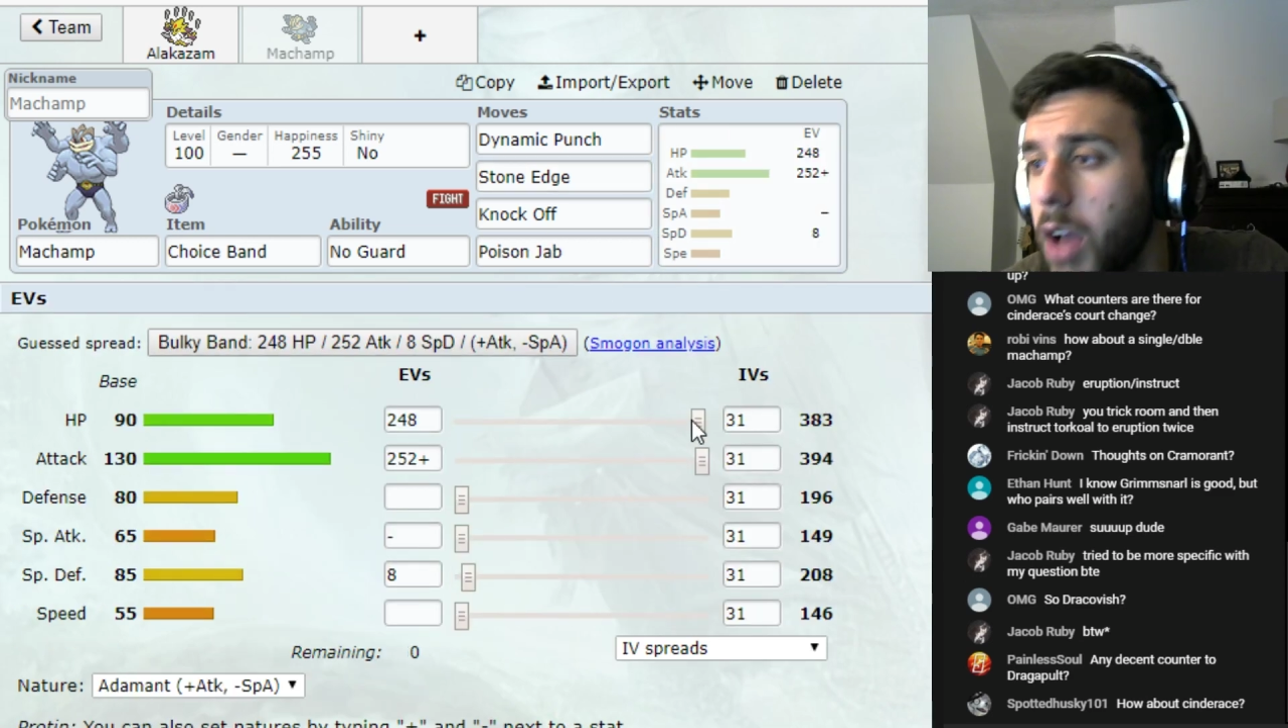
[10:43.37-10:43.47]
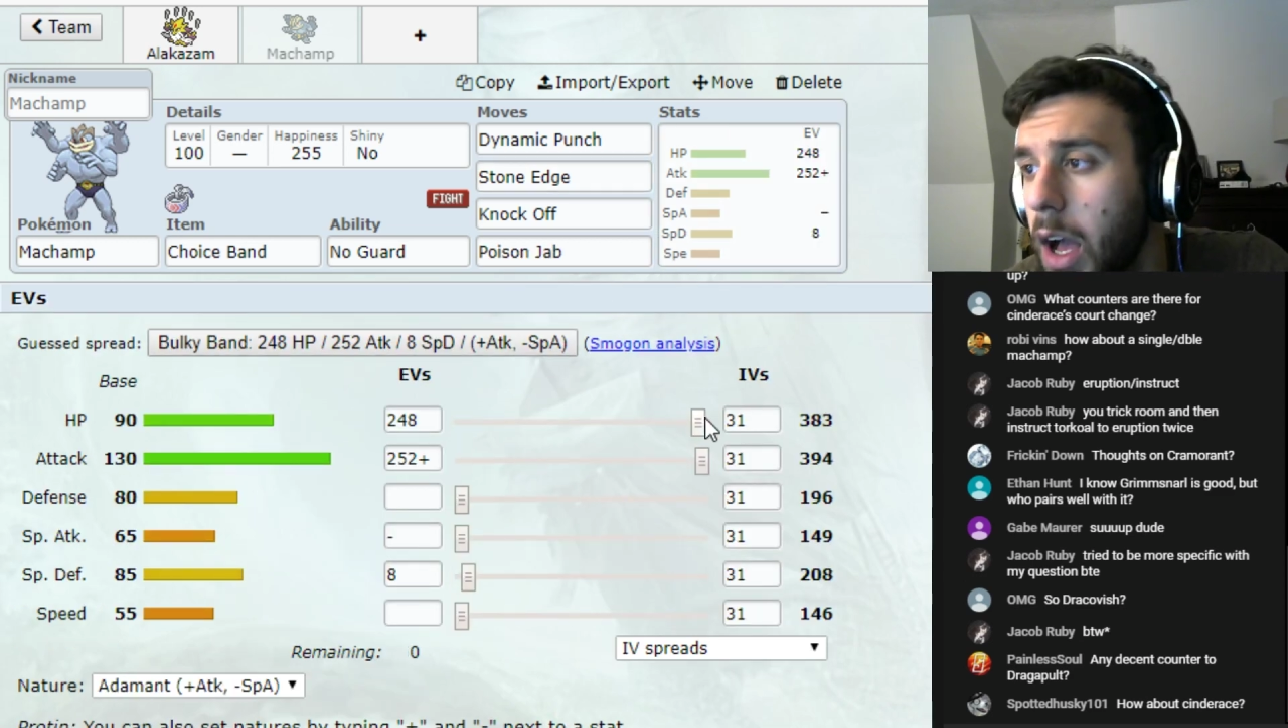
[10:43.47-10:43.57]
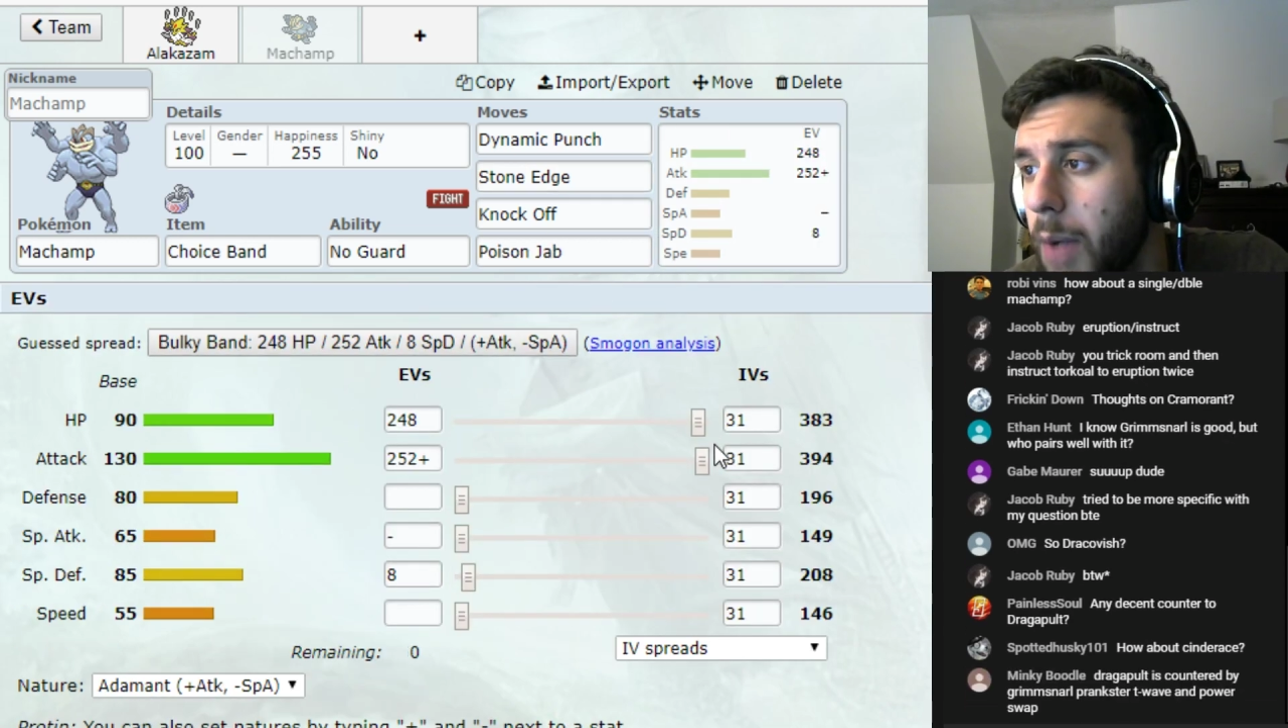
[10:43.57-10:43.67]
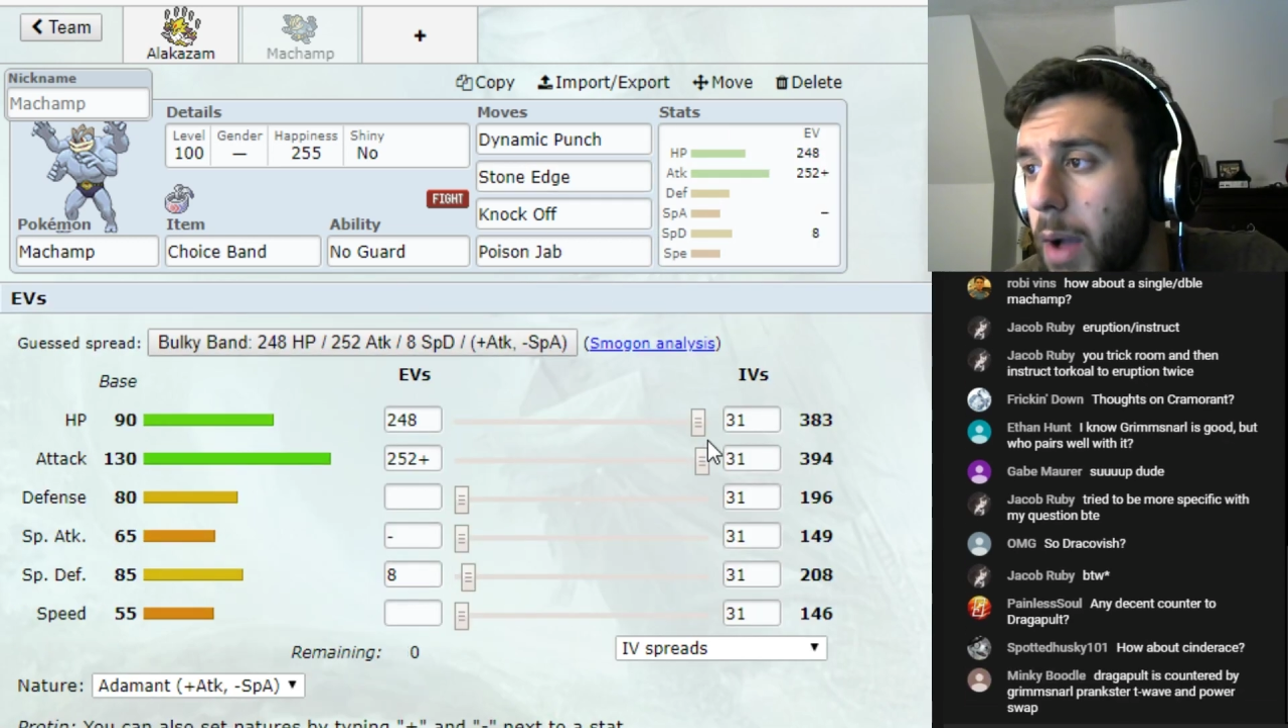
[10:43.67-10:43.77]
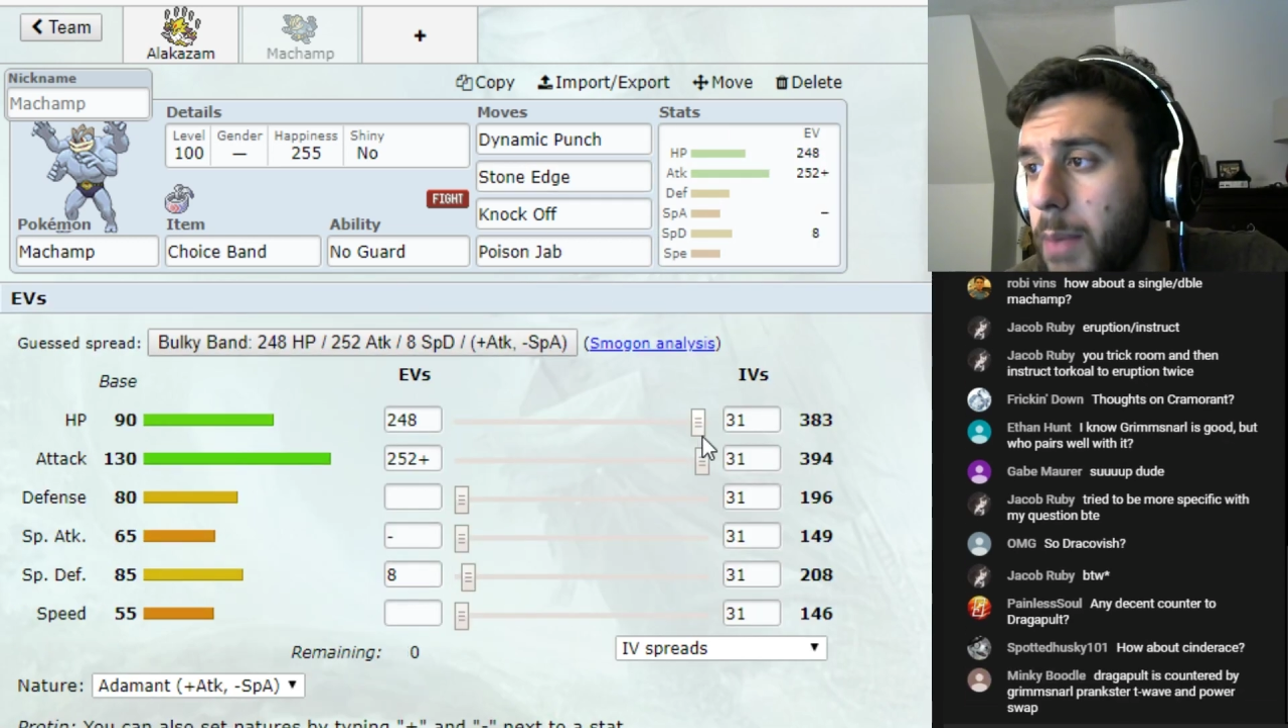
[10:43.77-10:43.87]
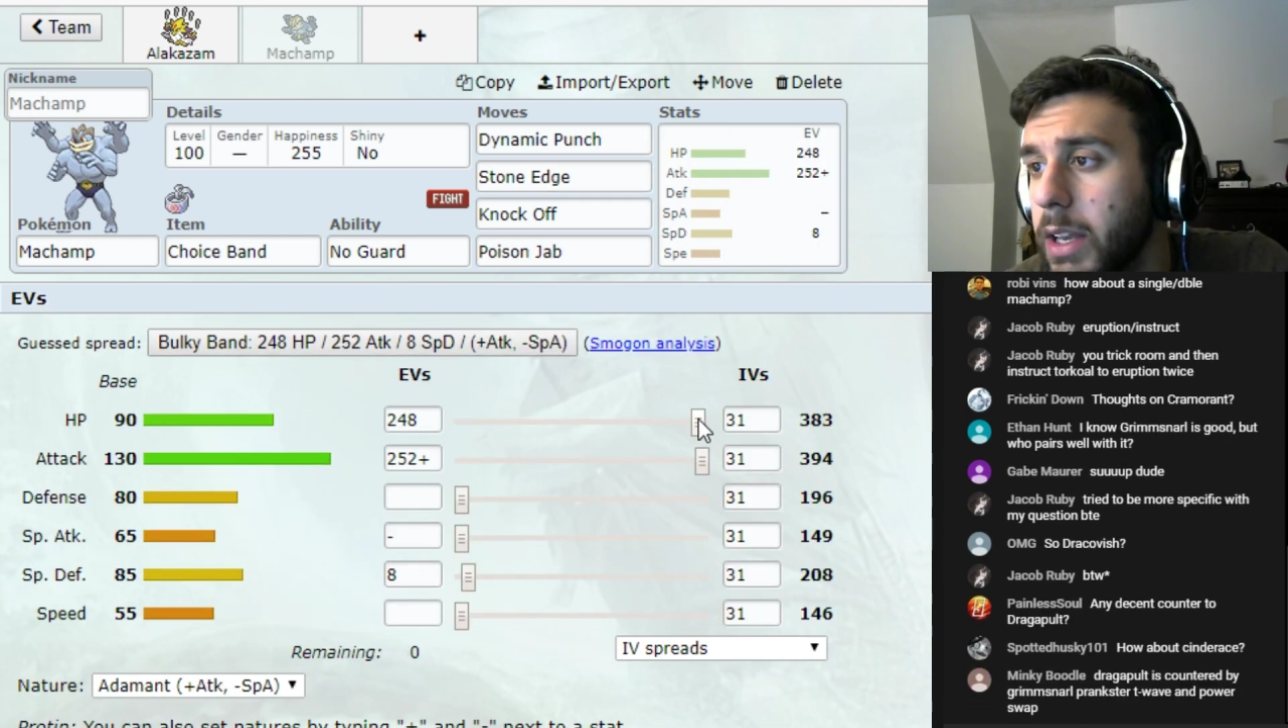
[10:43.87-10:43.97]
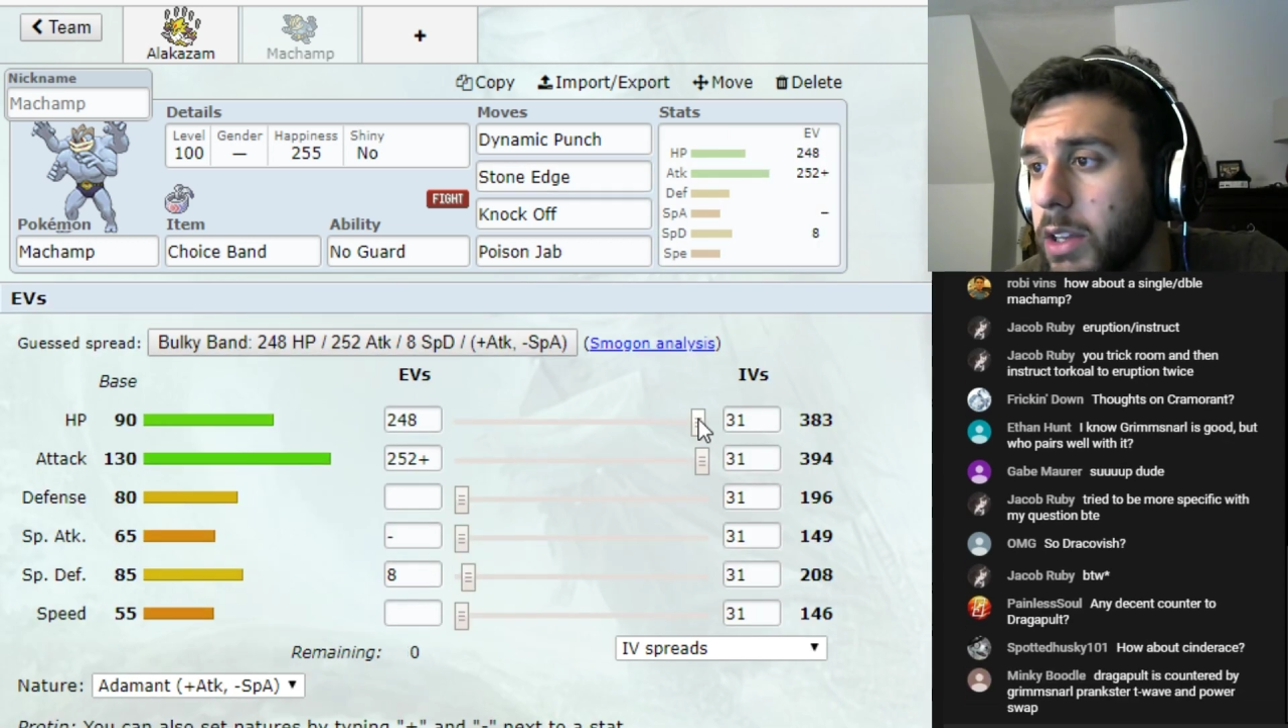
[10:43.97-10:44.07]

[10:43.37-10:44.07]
I mean,